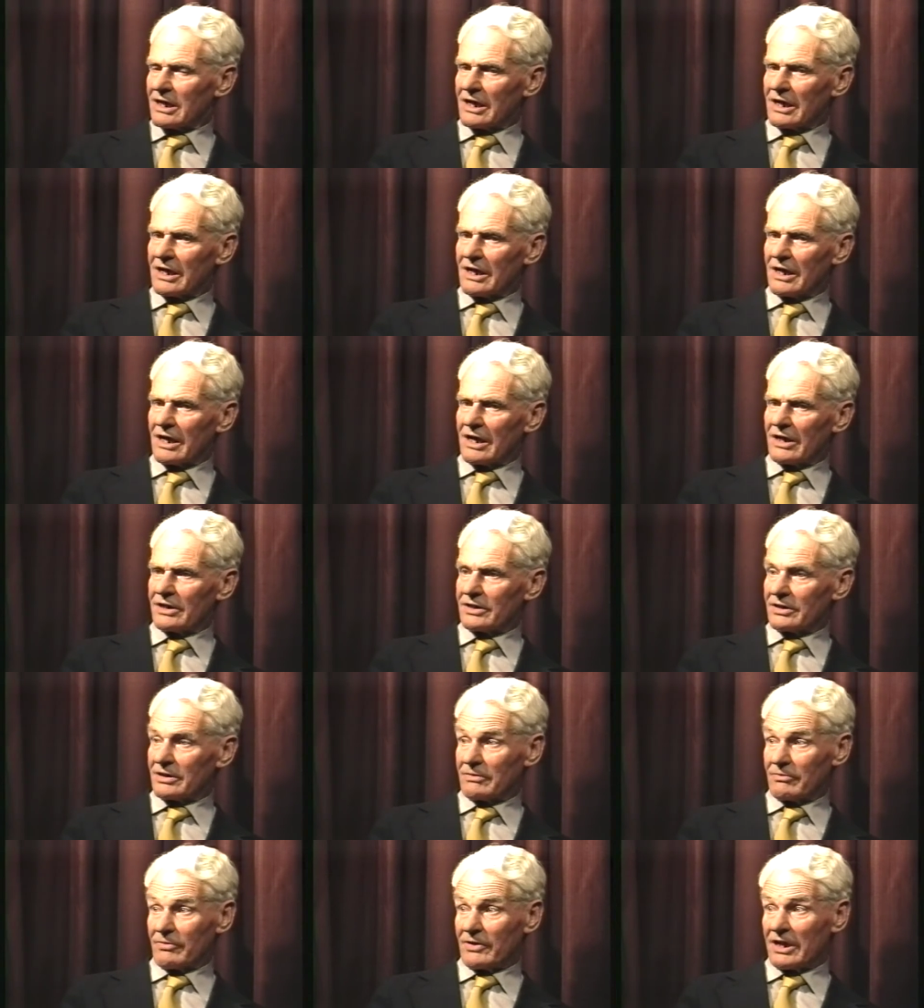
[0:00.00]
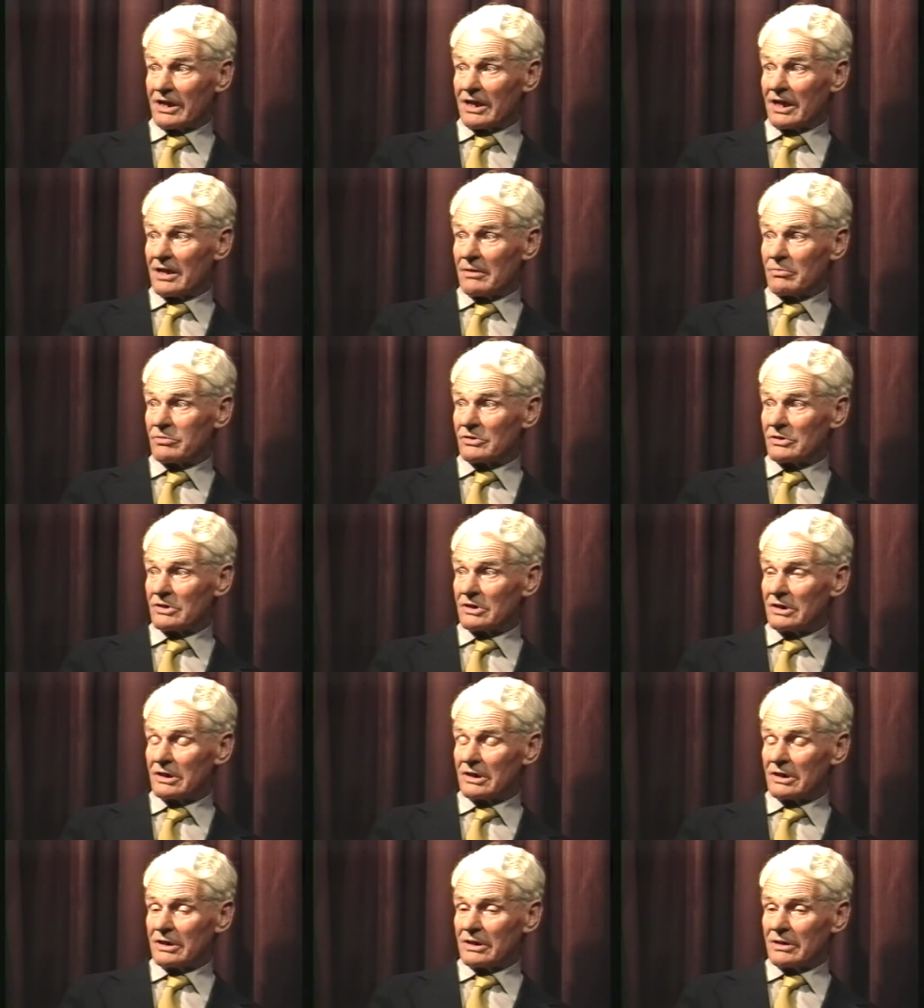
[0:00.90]
uh, under the very able
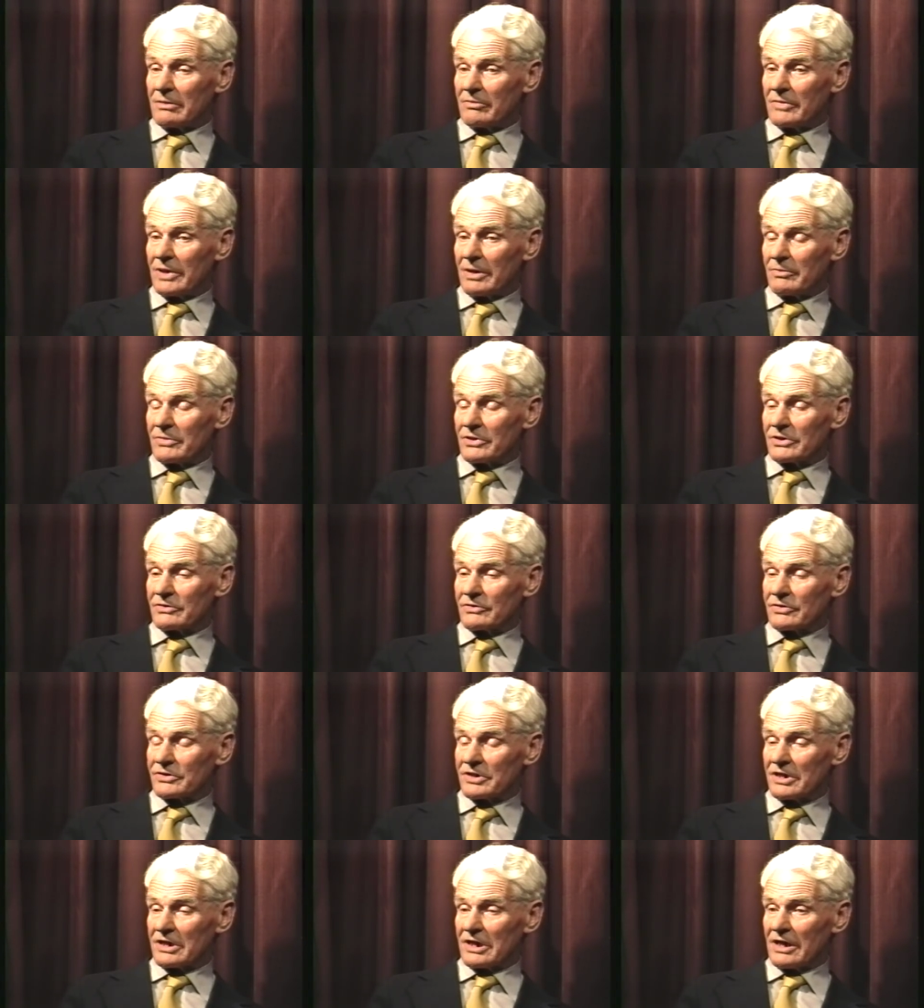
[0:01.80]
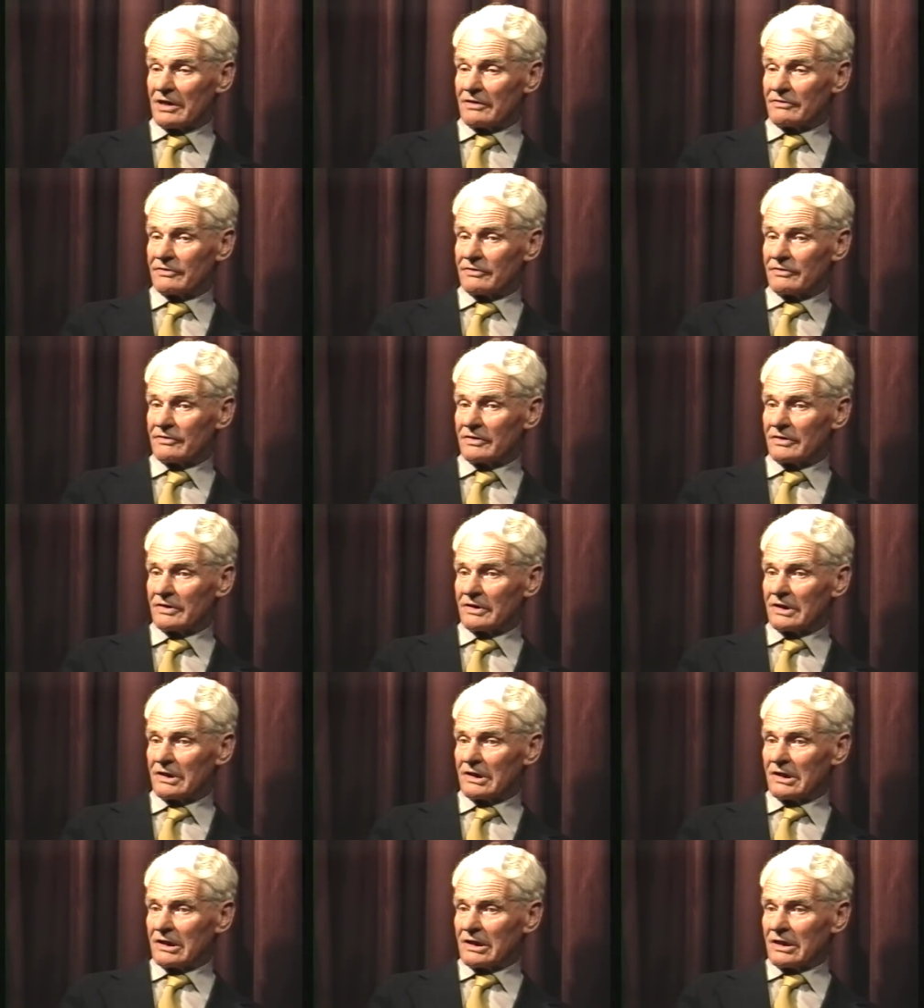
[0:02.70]
members of staff
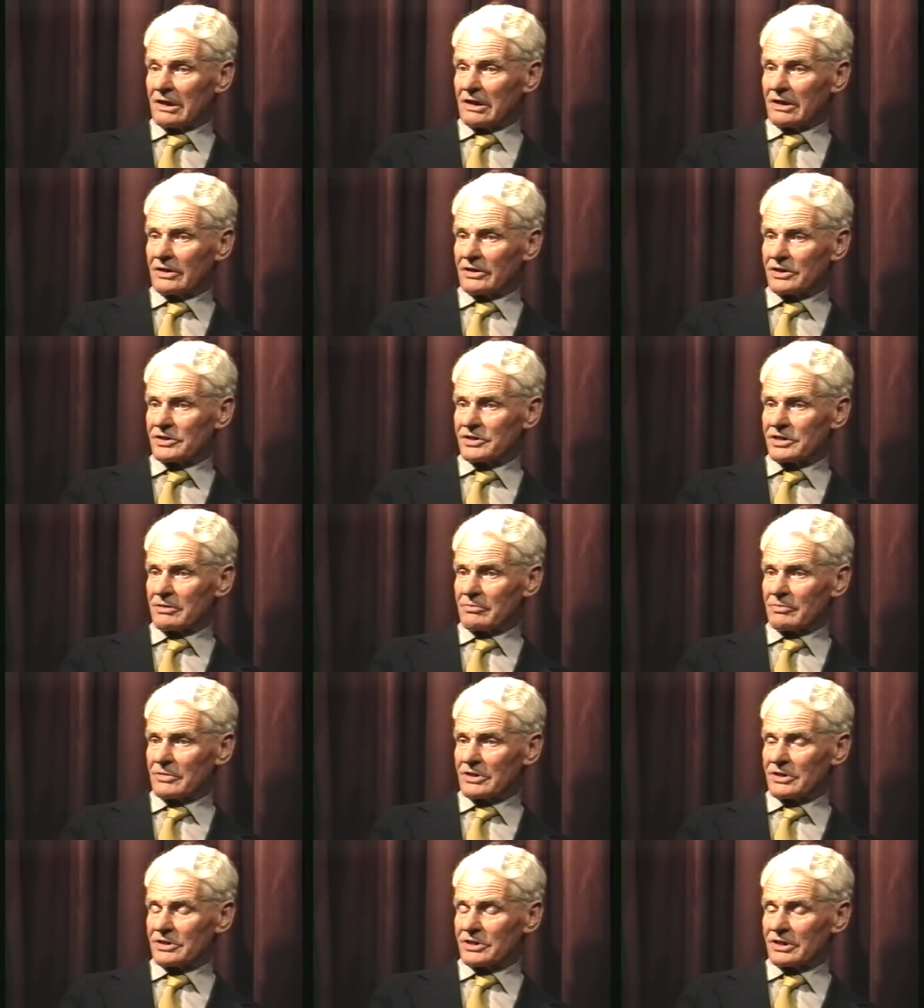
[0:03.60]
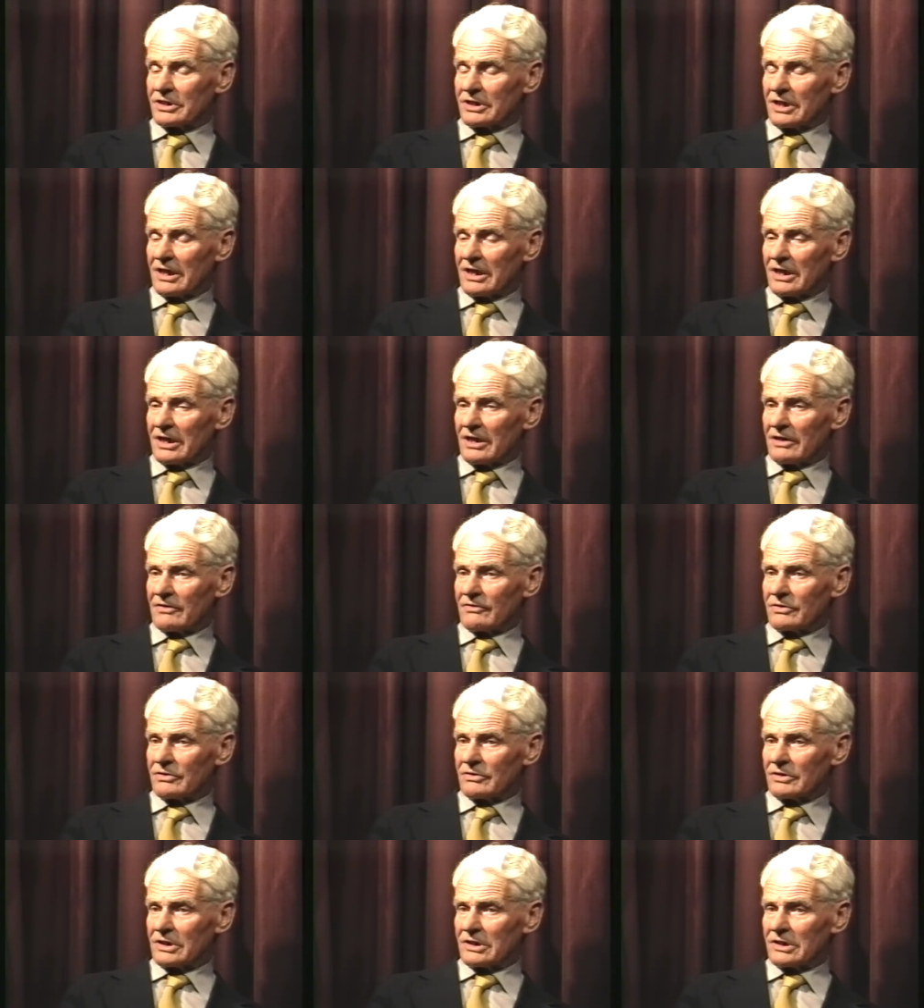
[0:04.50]
and the stimulus that they gave
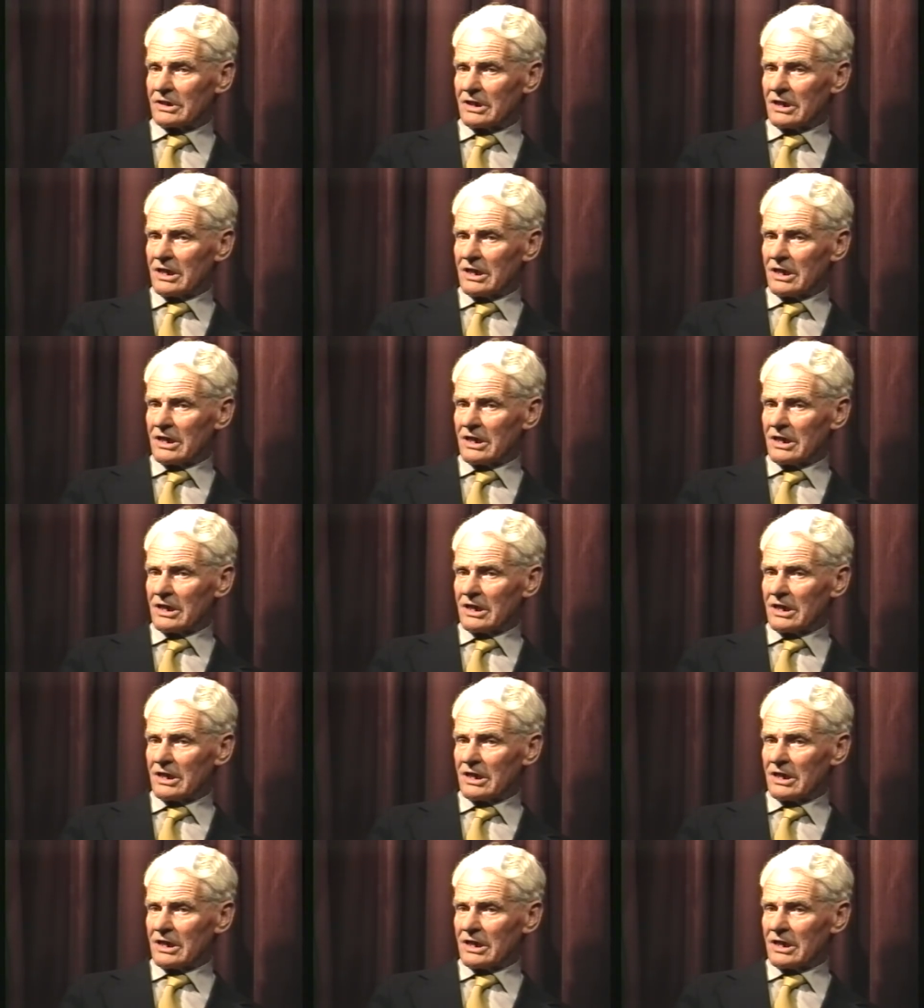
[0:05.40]
to it.